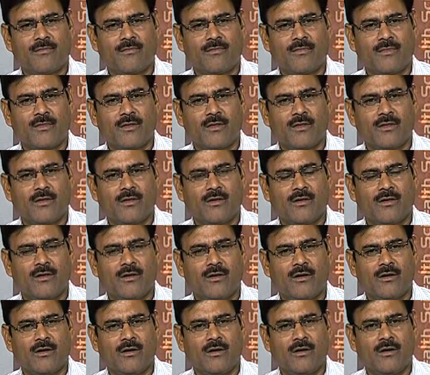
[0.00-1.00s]

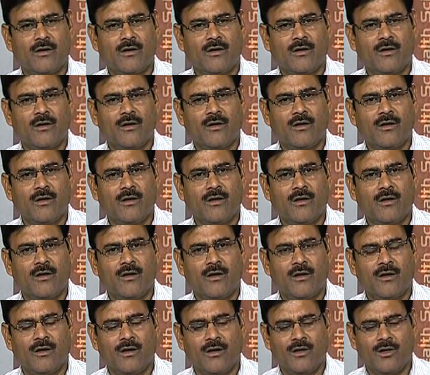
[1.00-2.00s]

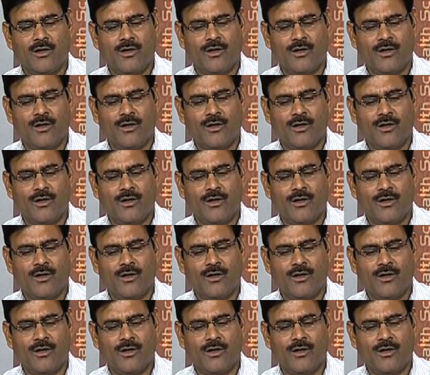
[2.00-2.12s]
(no one is talking)